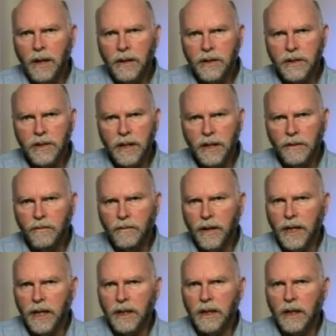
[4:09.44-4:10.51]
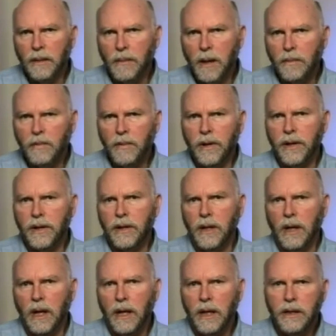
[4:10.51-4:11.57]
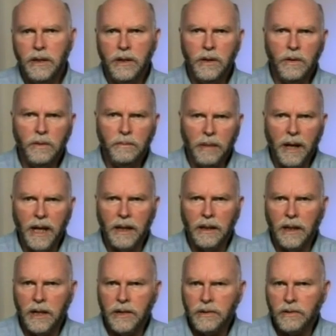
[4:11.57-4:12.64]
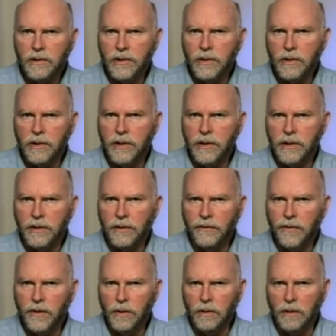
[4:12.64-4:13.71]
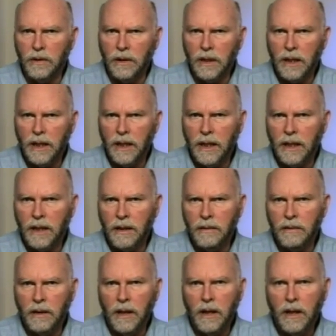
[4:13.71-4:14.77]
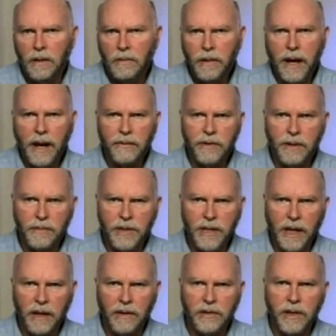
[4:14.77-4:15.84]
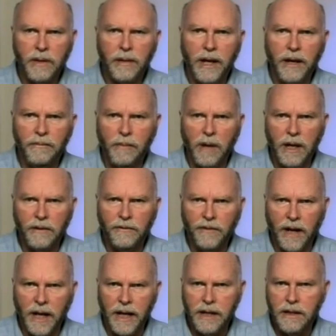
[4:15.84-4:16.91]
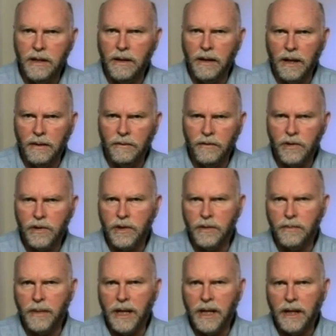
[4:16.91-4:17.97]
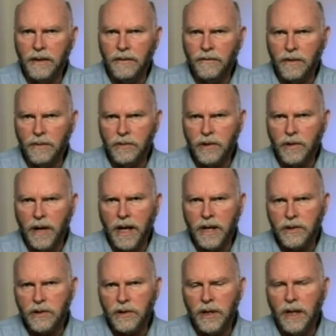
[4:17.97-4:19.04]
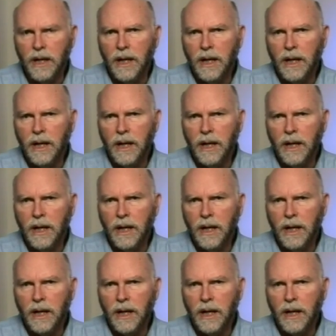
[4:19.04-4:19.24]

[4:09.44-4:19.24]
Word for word: to see if we can come up with new biological sources of fuel. Uh, we have some cells that we have modified uh, versus making from scratch